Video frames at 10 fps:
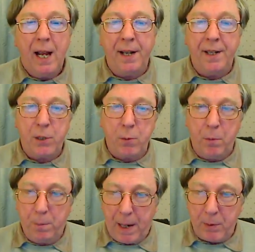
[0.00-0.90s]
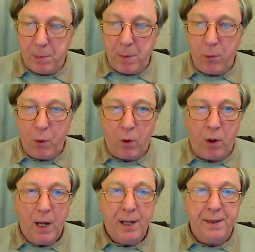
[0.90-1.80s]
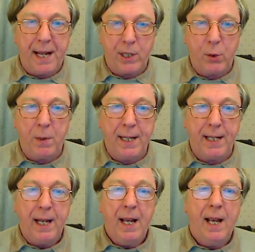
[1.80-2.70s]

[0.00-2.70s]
and this will perhaps be more next week,